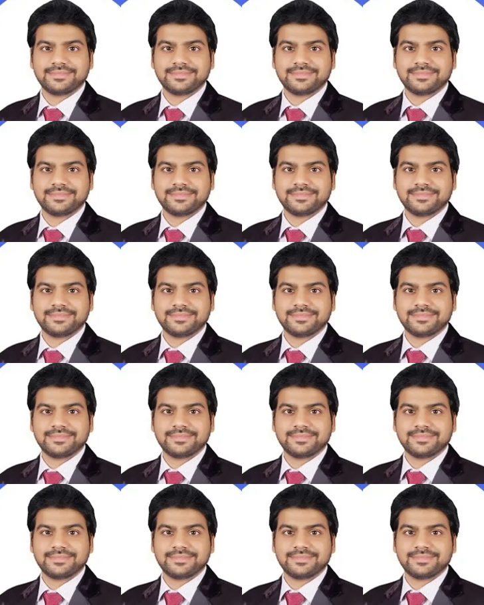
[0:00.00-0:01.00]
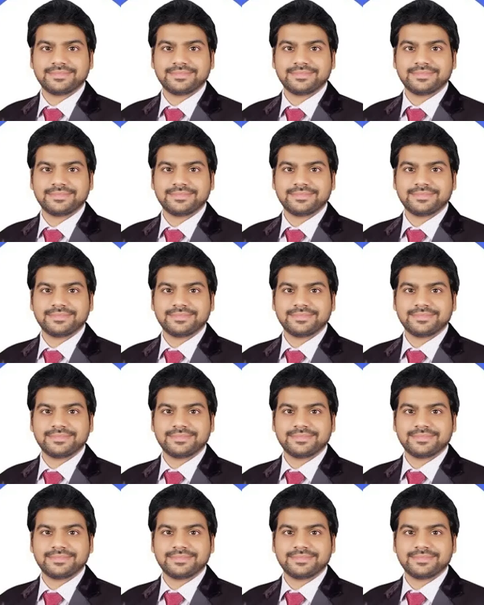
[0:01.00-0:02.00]

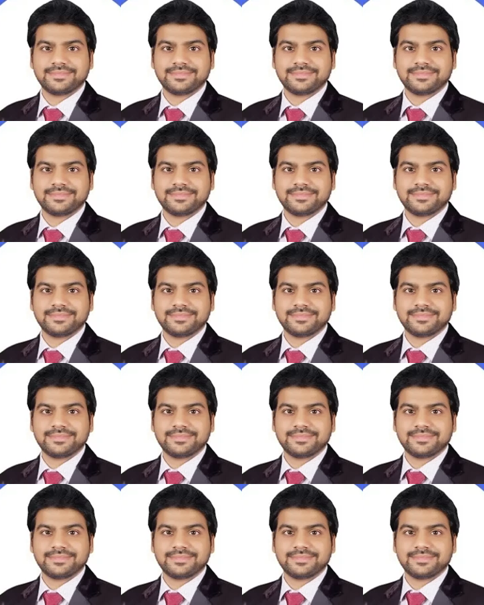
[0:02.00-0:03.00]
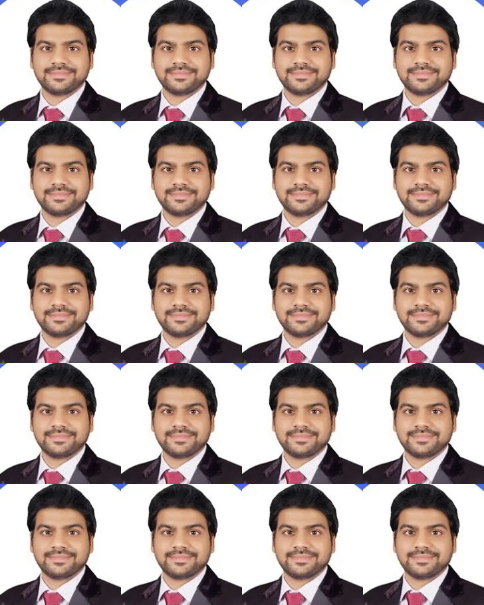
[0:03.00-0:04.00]

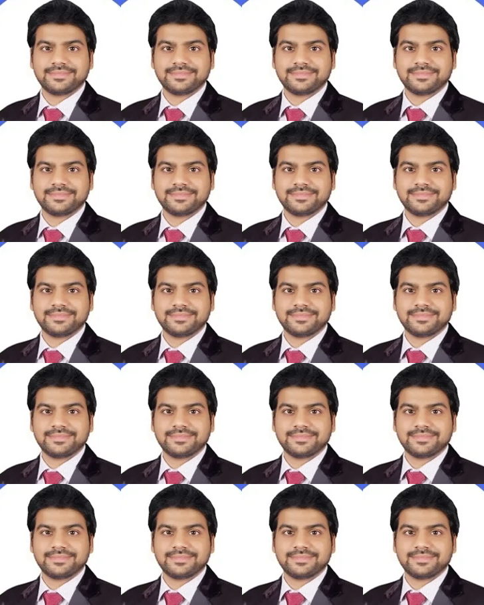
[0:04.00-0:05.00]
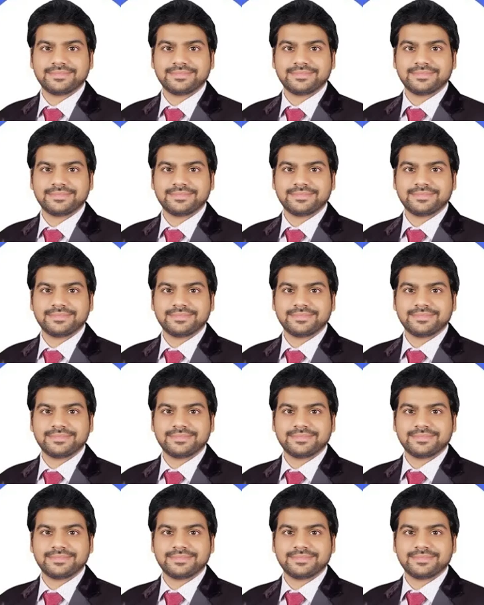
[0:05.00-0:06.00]

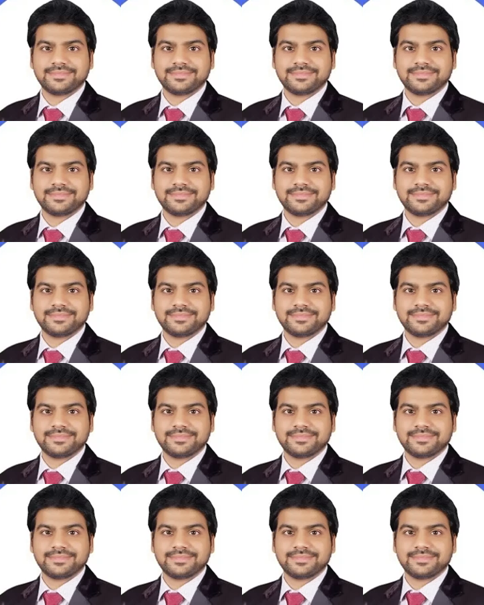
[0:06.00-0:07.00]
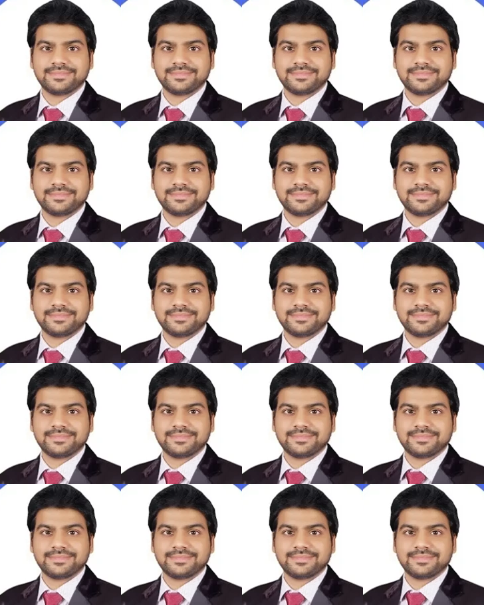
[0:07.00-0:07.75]
The face doesn't move, so there is nothing to read.